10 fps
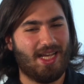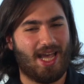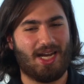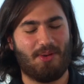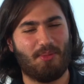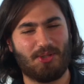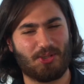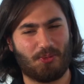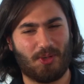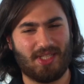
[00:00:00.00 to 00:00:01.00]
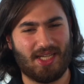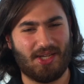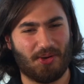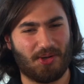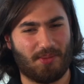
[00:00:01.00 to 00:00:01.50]
And I remember just one day
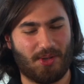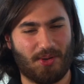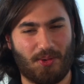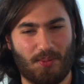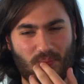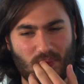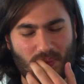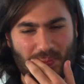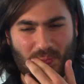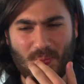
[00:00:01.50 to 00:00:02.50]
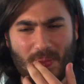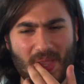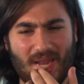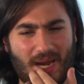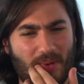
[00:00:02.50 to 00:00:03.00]
her coming home,
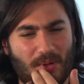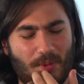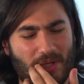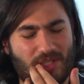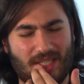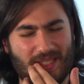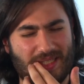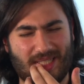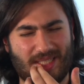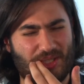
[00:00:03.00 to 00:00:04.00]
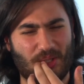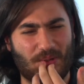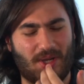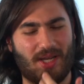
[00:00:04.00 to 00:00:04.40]
and I remember watching this show.